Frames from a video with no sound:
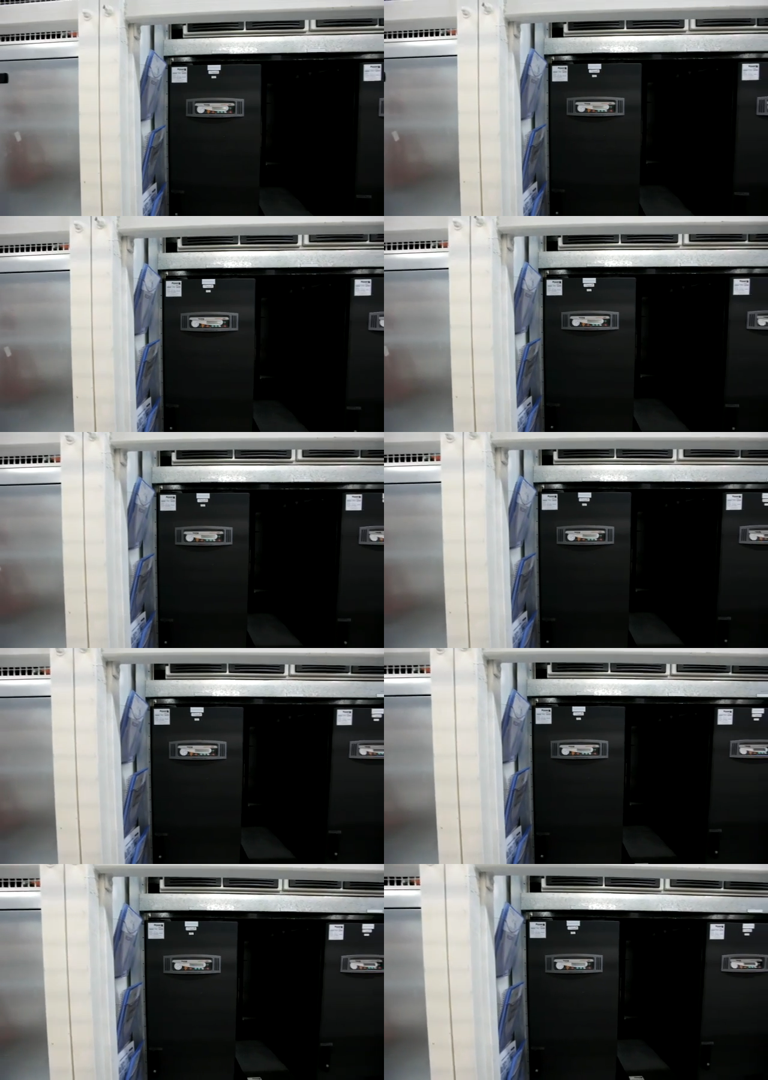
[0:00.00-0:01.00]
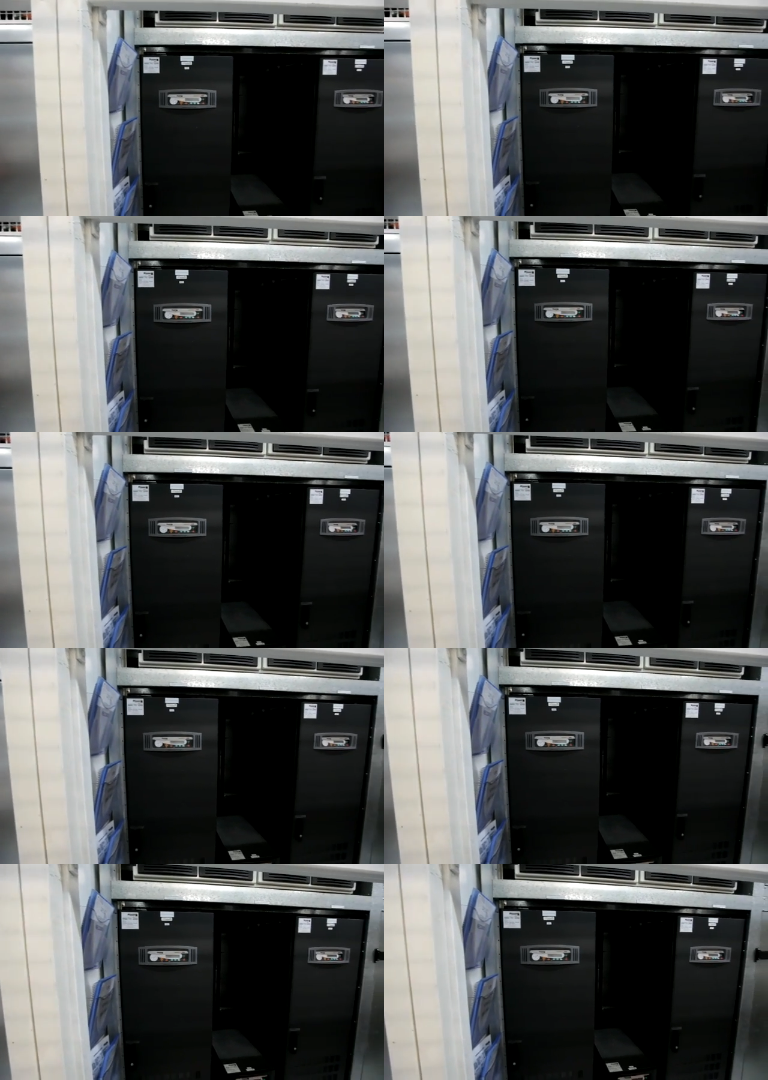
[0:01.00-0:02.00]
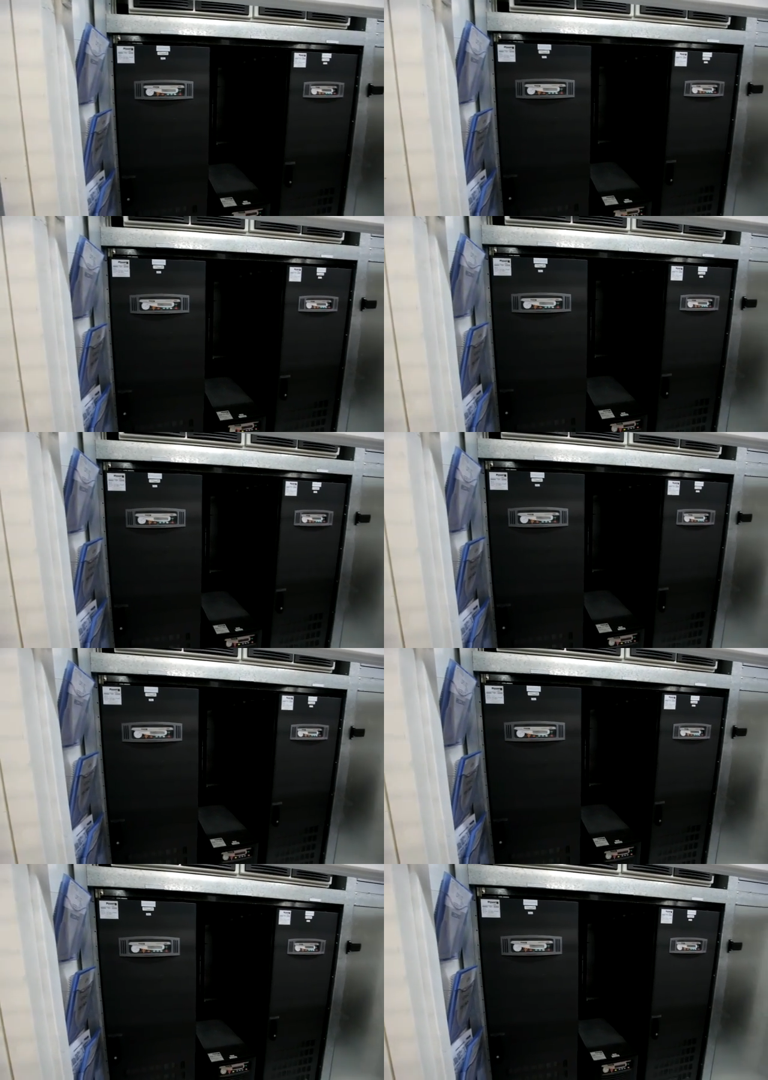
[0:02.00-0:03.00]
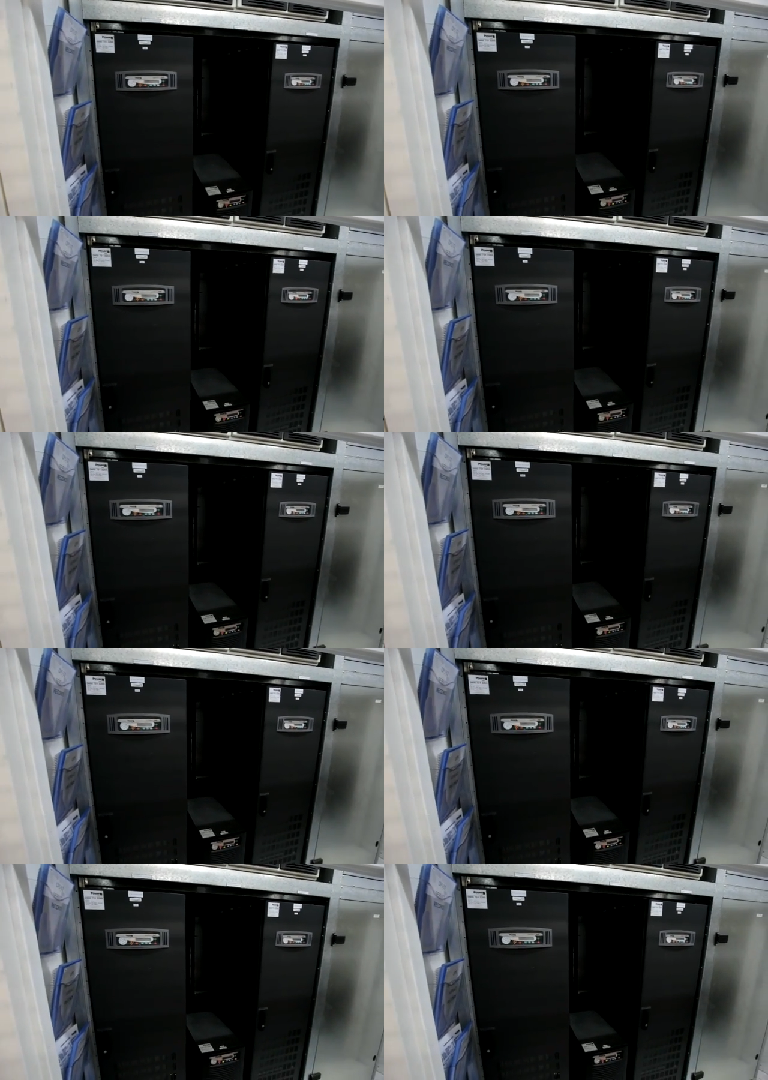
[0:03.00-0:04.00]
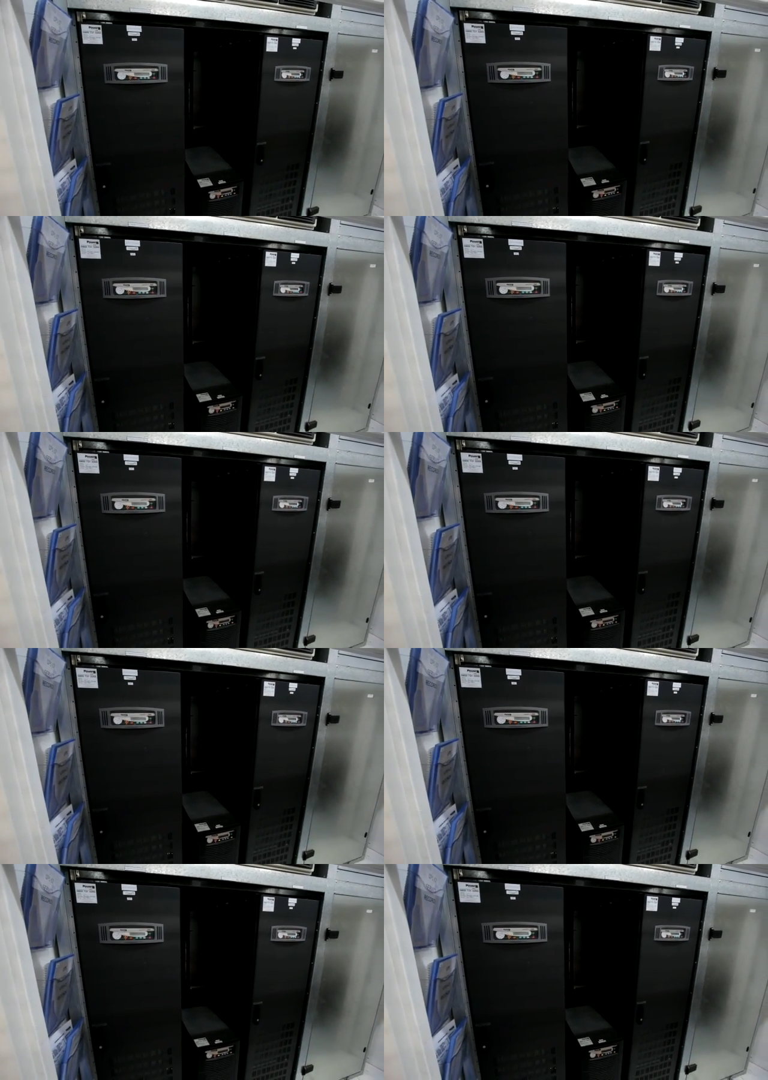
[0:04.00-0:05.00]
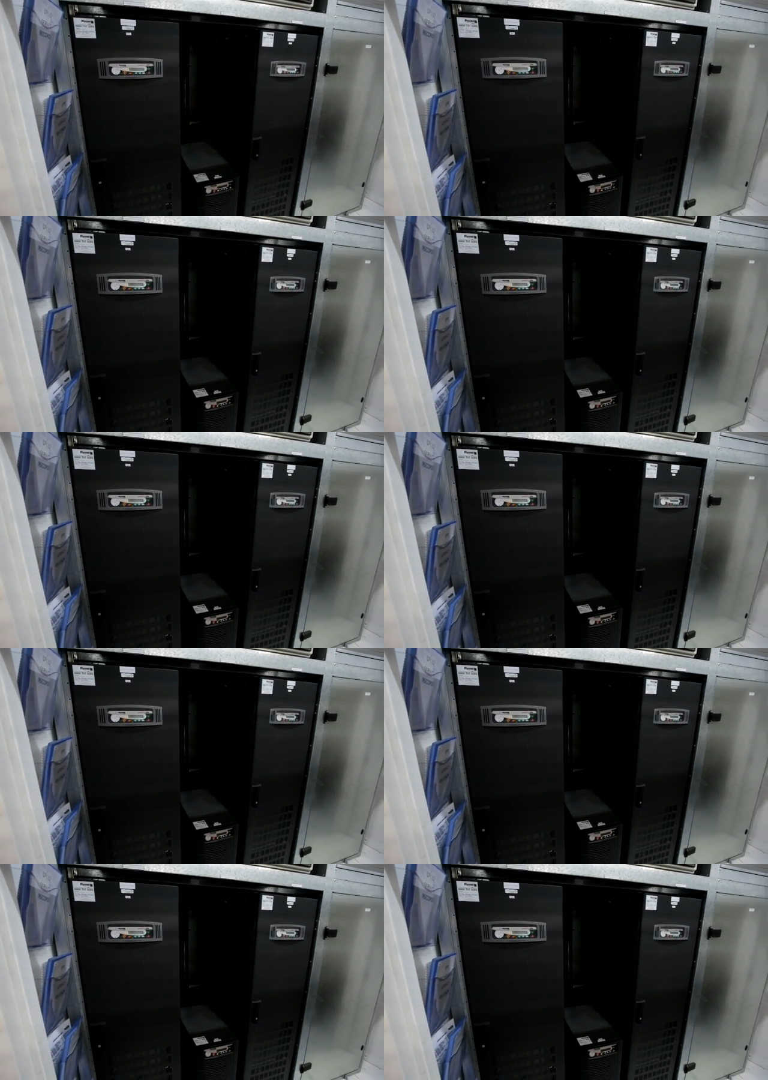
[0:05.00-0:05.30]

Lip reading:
Nobody's mouth can be seen.